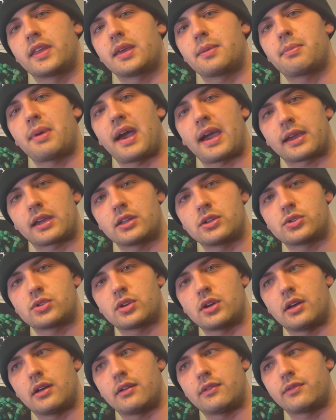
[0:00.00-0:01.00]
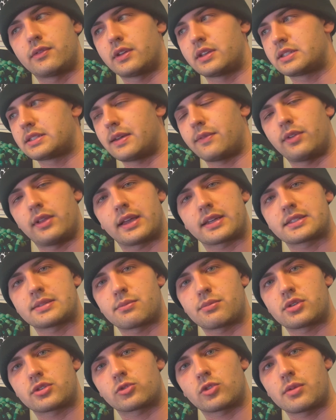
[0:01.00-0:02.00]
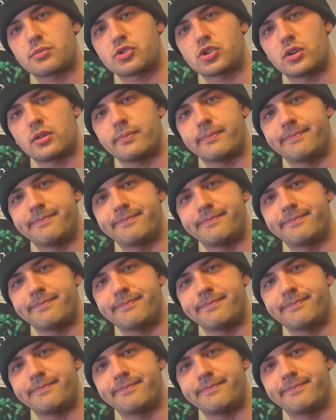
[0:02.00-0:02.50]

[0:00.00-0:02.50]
package of a cephalexin prescription.